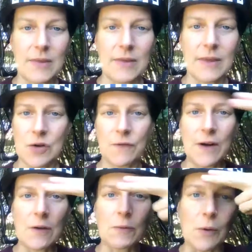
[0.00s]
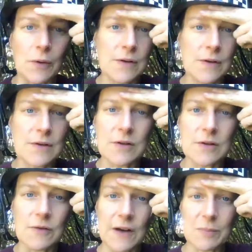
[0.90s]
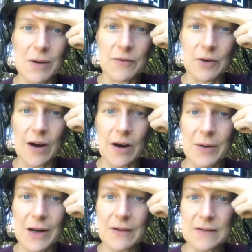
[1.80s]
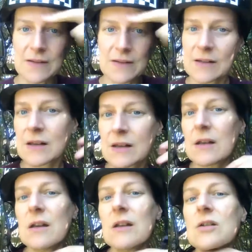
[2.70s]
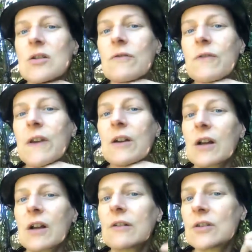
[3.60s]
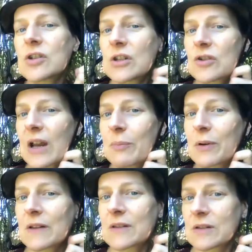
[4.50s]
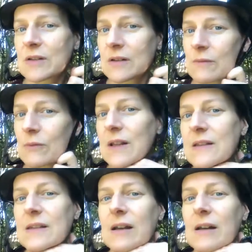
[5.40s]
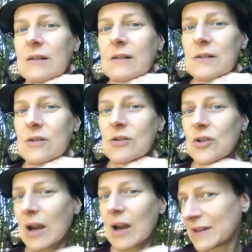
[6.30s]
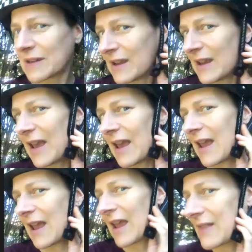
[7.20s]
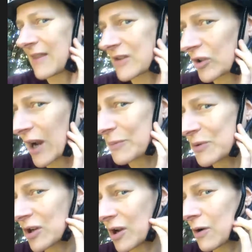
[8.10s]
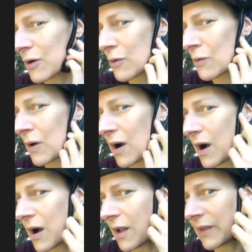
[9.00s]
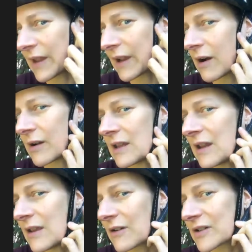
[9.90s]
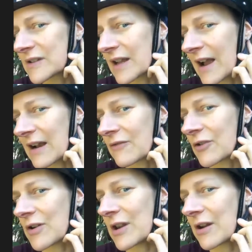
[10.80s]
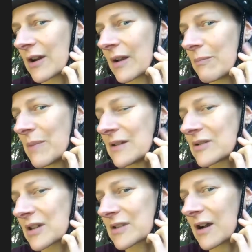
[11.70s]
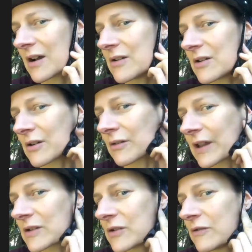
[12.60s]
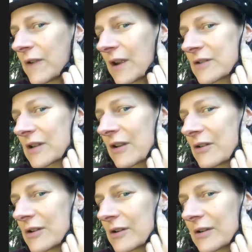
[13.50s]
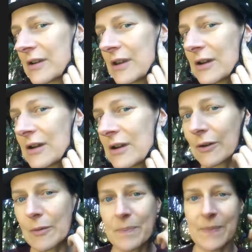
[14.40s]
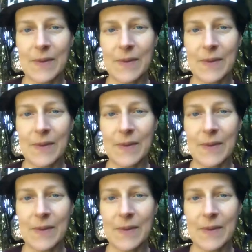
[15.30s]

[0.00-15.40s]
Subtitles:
Then there's a 2-finger rule. 2 fingers above your eyebrows, 2 fingers under the chin strap when it's strapped. The strap should go like on either side of your ear and meet just under, like 2 fingers under your earlobe.